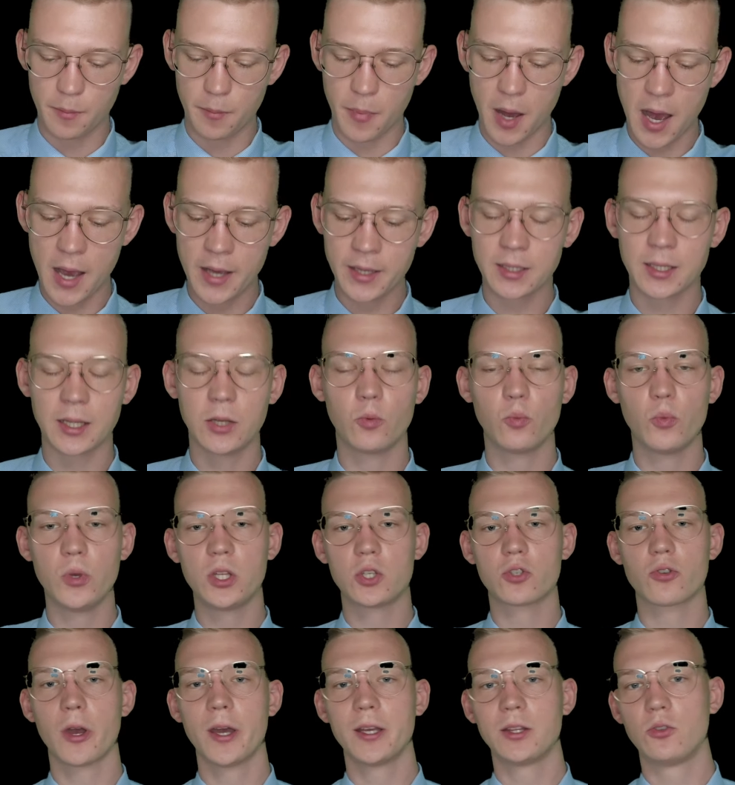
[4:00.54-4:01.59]
combined, and
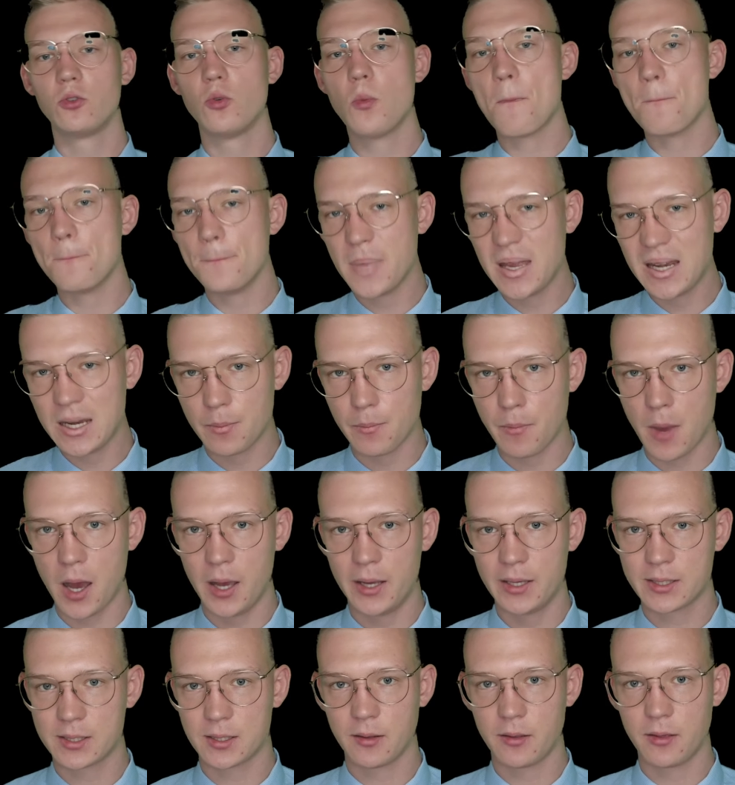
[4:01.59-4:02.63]
we try to
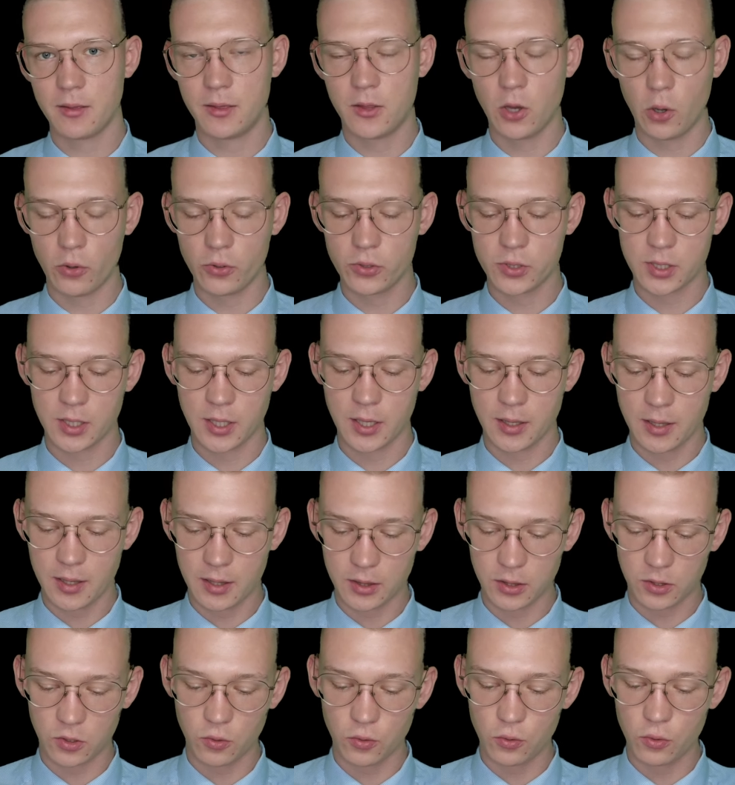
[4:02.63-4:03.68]
minimize those
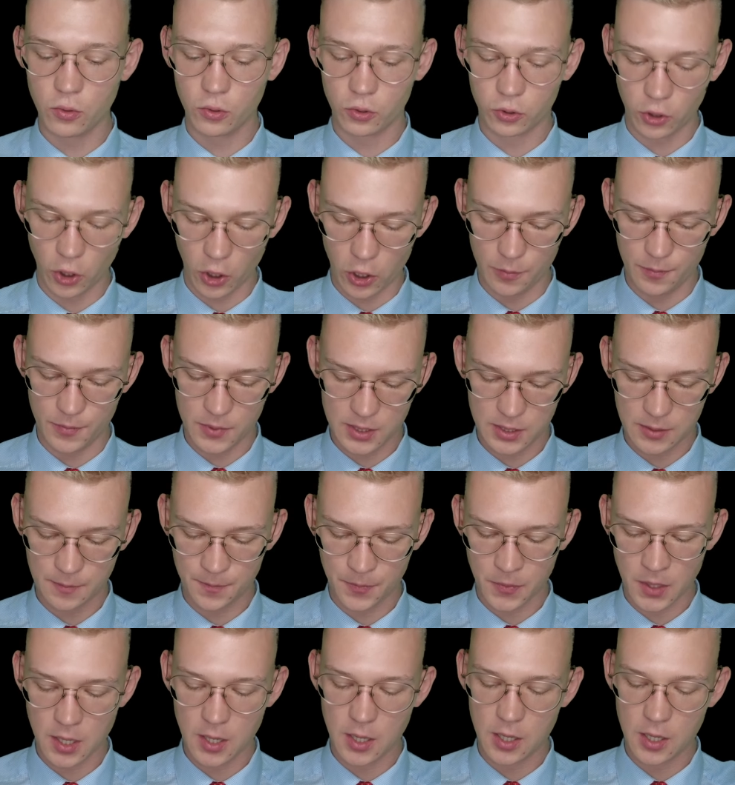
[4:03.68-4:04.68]
two terms.